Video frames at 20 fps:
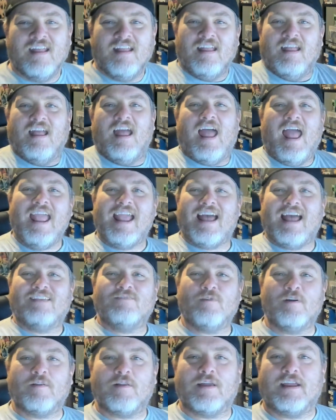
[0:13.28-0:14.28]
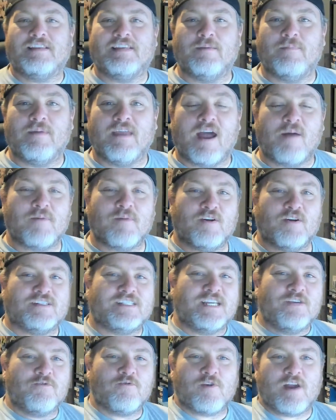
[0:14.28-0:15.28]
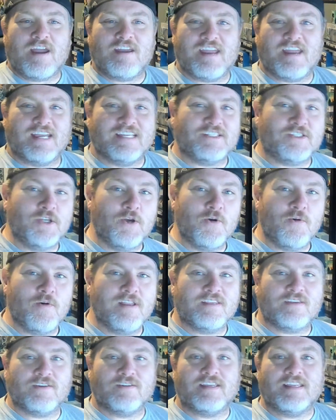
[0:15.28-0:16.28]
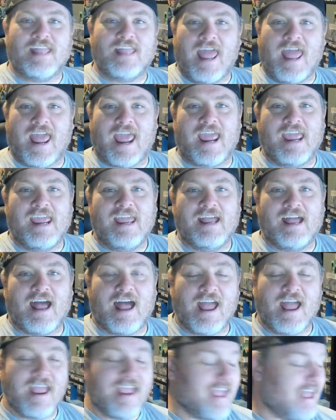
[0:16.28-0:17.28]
Hey guys, welcome to ATV. I'm your host T Roy. How you guys doing? So today I have